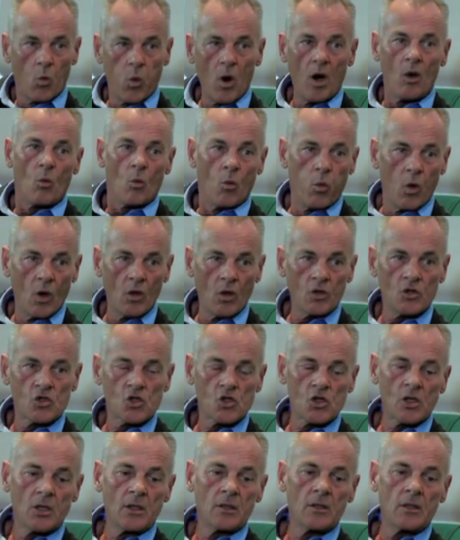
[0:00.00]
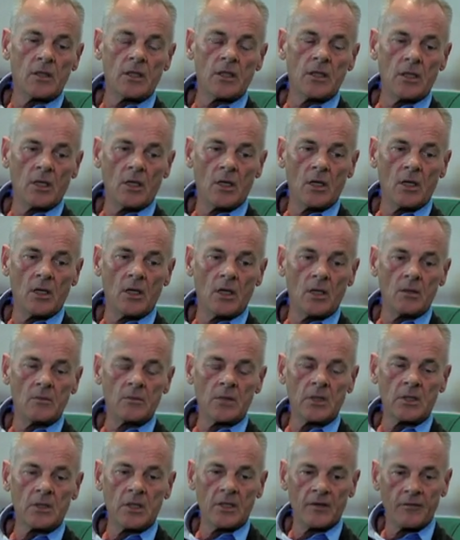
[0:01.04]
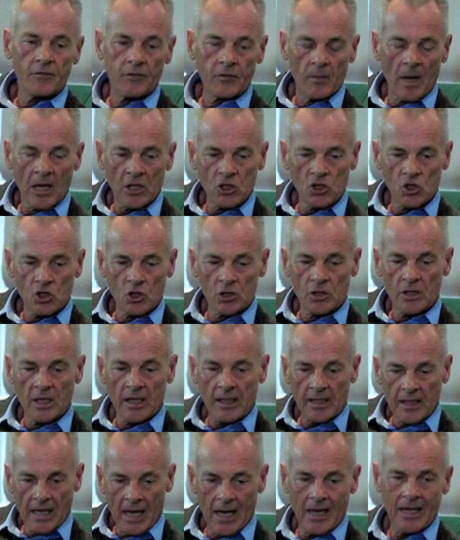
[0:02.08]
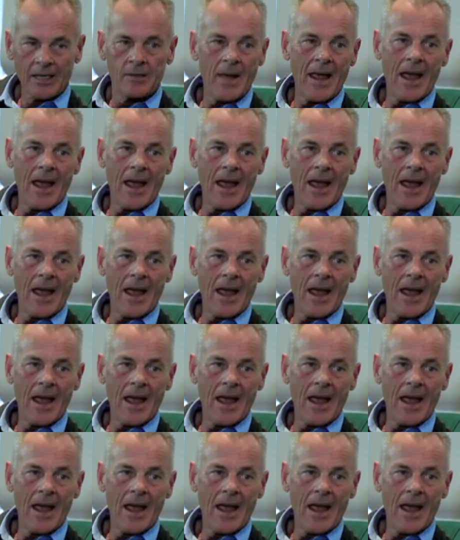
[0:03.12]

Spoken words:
What was the information that came